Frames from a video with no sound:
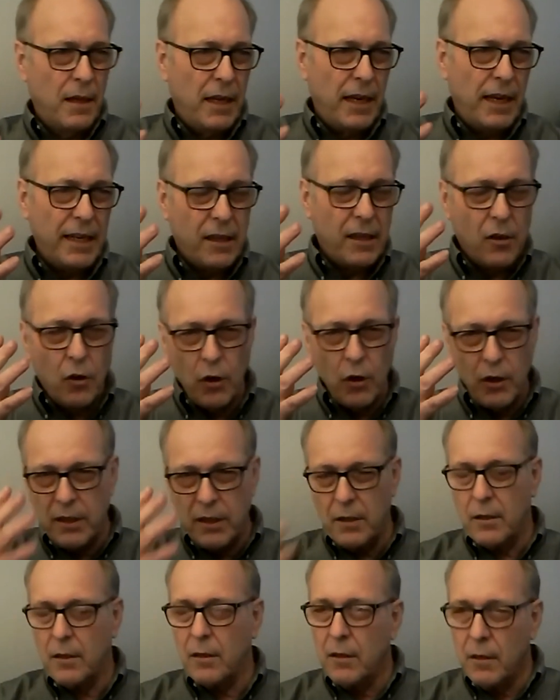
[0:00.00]
He
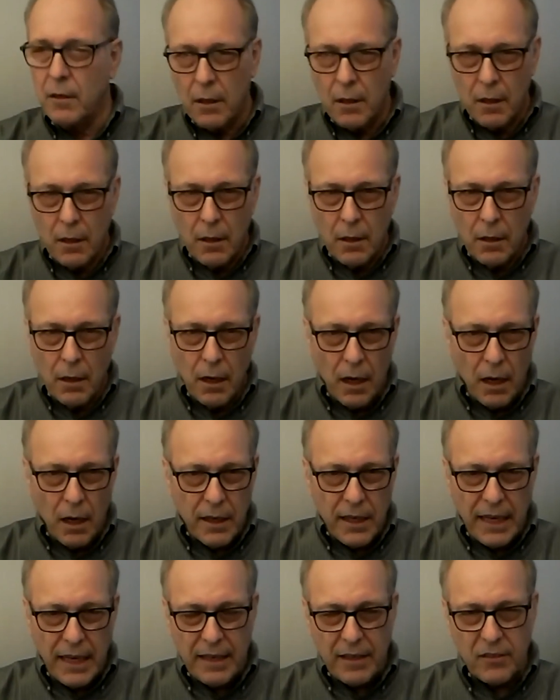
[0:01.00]
couldn't
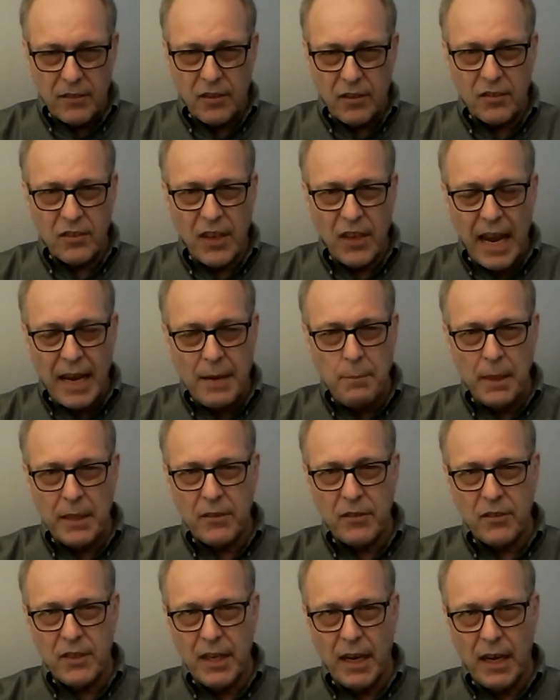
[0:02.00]
get his
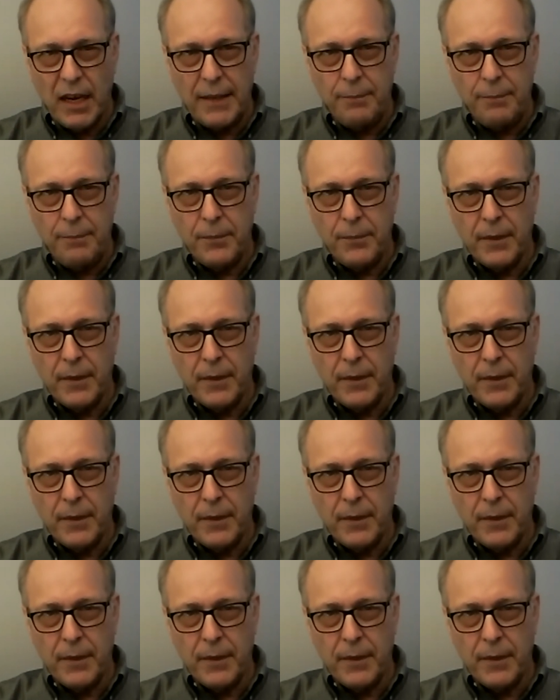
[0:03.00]
assignments done.